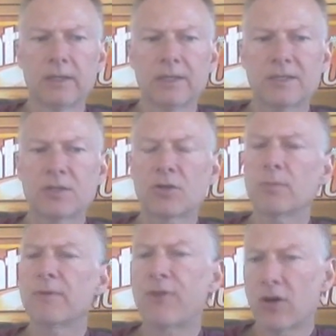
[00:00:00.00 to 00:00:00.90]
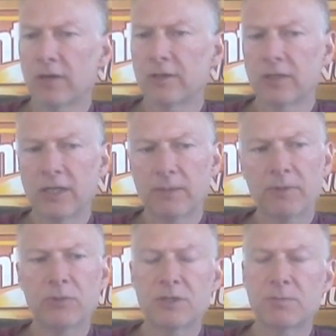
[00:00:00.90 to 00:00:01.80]
It's a term of art. In
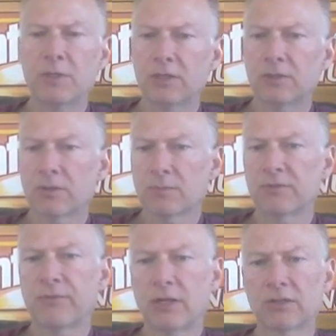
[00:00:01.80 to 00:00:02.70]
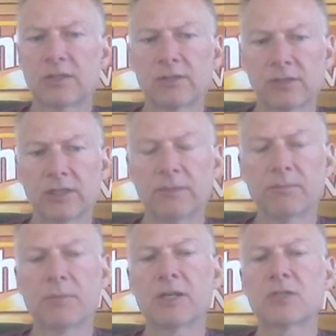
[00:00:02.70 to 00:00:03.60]
gaming, we speak in terms of volatility,
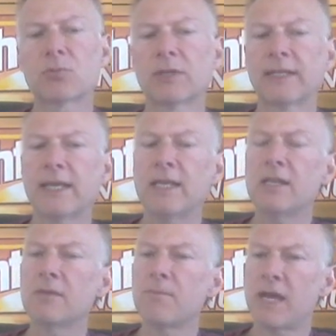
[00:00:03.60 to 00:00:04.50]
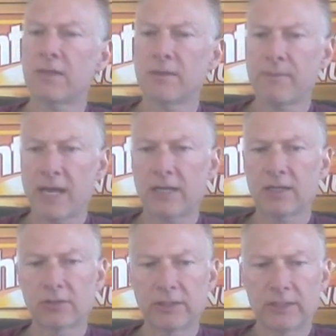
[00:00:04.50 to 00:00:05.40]
but it's related
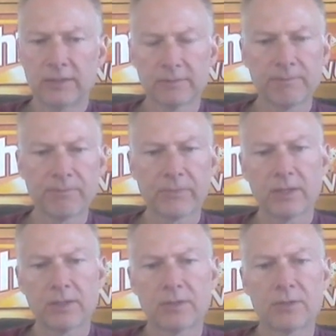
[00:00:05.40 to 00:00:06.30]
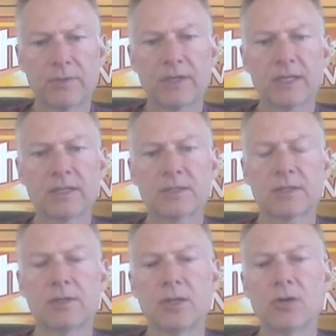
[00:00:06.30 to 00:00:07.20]
mathematically to
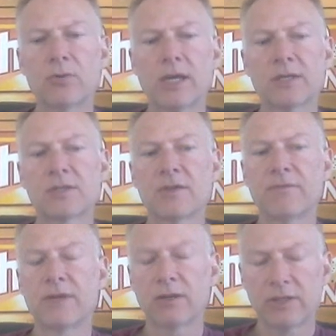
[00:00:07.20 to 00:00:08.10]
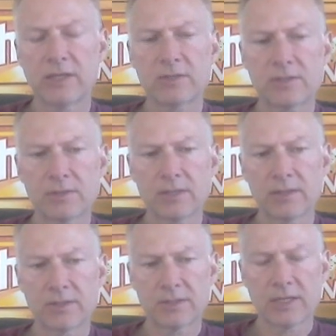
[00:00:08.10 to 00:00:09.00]
things known as the variance
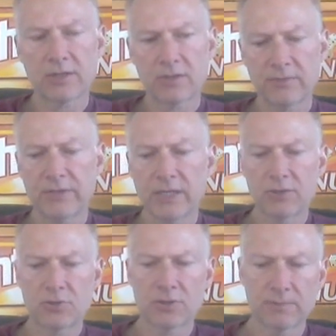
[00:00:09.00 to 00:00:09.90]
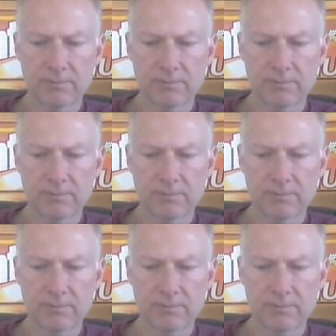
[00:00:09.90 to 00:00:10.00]
and the standard deviation.